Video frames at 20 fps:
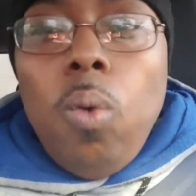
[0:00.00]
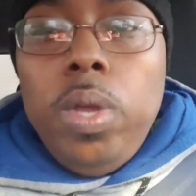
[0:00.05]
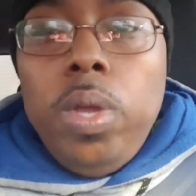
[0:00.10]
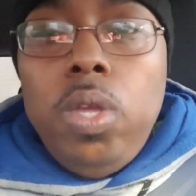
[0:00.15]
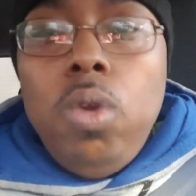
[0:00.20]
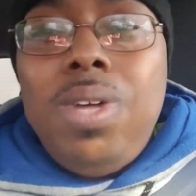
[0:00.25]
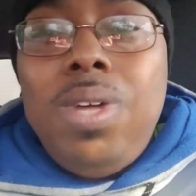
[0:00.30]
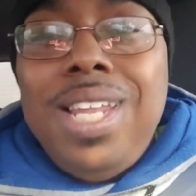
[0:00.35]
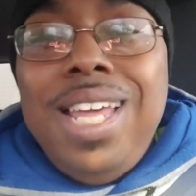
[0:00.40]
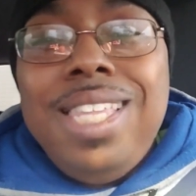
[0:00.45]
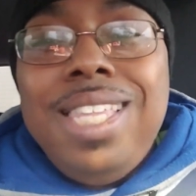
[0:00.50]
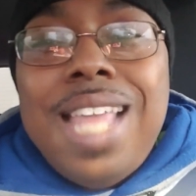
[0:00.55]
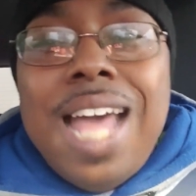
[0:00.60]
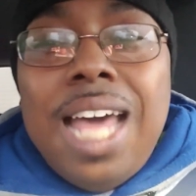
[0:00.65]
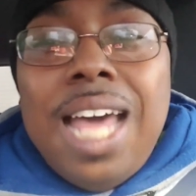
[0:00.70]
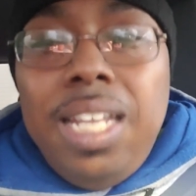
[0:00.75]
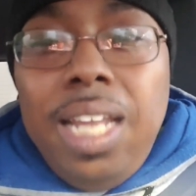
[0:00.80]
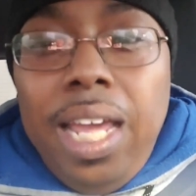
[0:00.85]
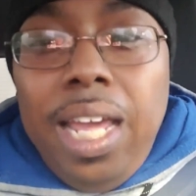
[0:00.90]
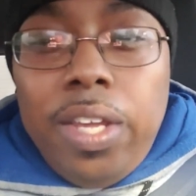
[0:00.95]
When you click
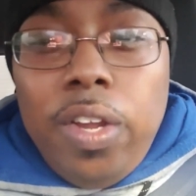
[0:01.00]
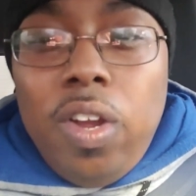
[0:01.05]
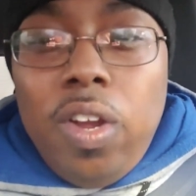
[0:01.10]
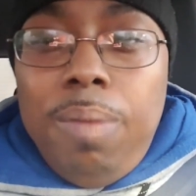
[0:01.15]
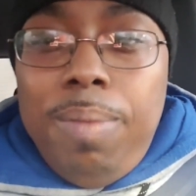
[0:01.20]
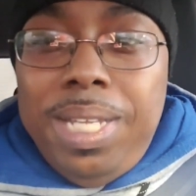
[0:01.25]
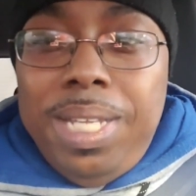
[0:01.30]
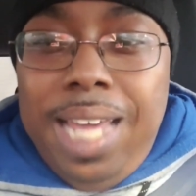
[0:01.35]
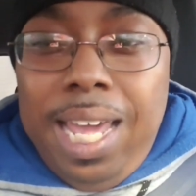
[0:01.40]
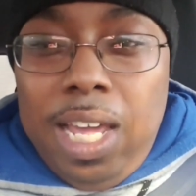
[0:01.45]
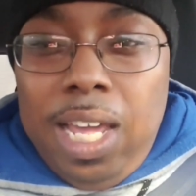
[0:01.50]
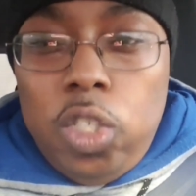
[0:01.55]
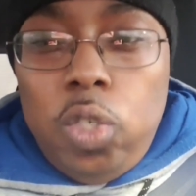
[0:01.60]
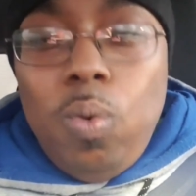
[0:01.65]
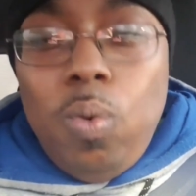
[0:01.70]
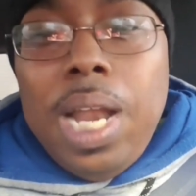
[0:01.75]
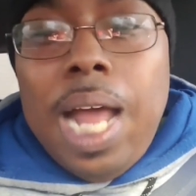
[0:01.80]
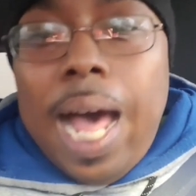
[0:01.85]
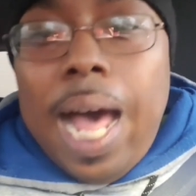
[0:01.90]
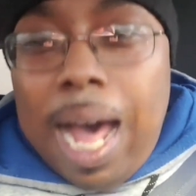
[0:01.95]
that link, you're going to be taken
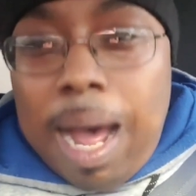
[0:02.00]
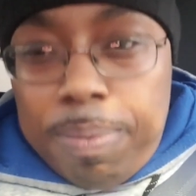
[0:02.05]
to an